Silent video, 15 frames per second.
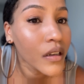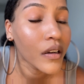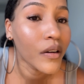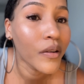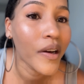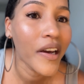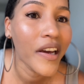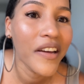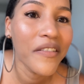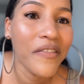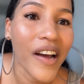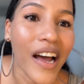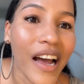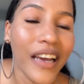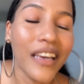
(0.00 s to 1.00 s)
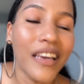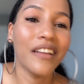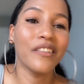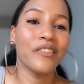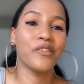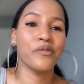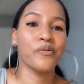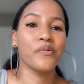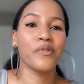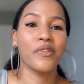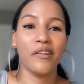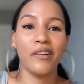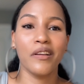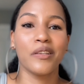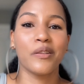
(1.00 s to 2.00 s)
Okay, if I can do
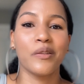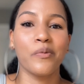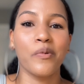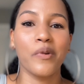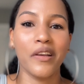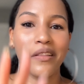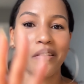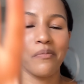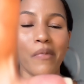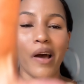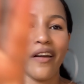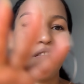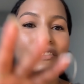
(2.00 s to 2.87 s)
this with my